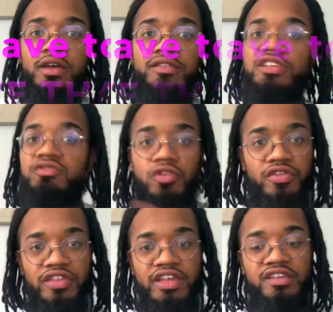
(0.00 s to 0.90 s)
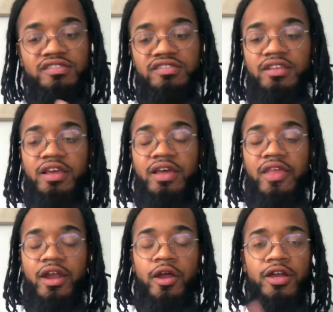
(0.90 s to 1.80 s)
These are all things
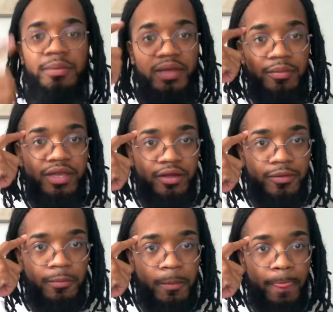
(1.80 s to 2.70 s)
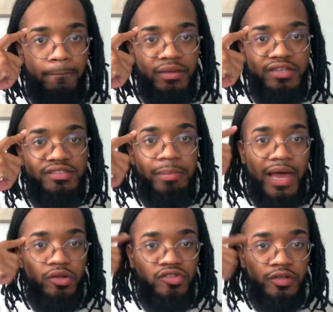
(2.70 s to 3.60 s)
that are going to be up here, because the
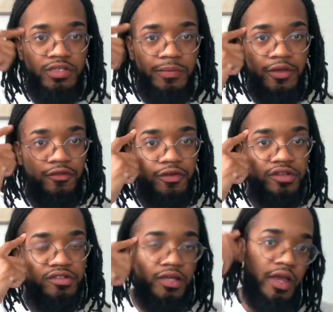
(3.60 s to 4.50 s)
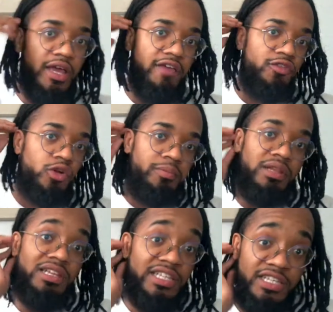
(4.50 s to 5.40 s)
battle starts up here first. If you don't
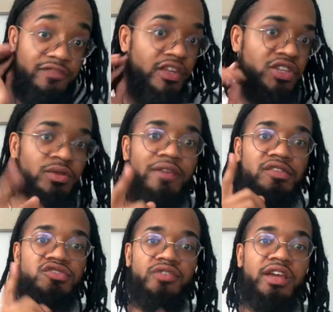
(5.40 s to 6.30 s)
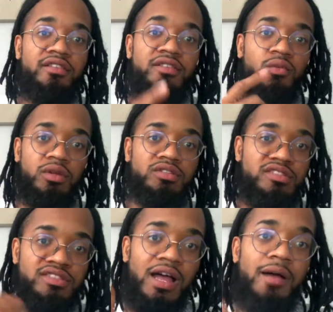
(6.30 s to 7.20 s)
believe that you have the strength and the will to
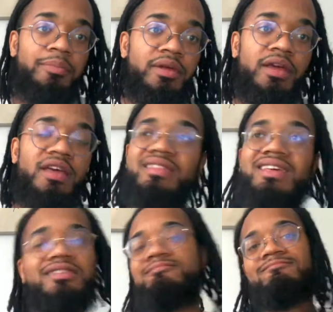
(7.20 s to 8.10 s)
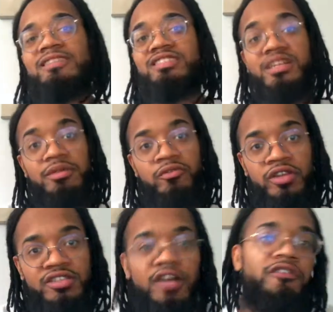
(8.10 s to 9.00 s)
stop, then it's going to be
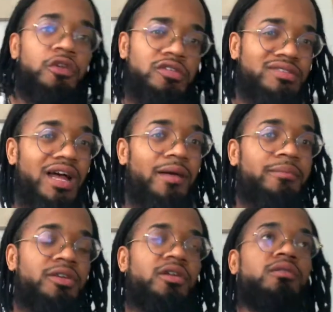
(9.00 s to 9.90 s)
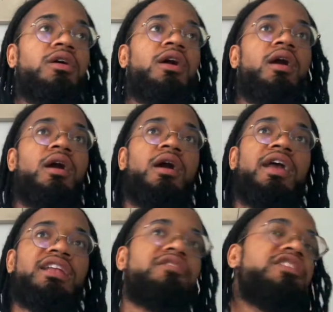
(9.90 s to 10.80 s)
really tough for you to stop,
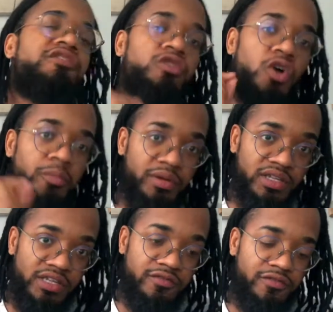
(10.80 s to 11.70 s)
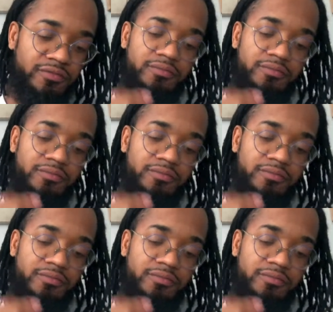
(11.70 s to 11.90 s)
And even if you don't believe,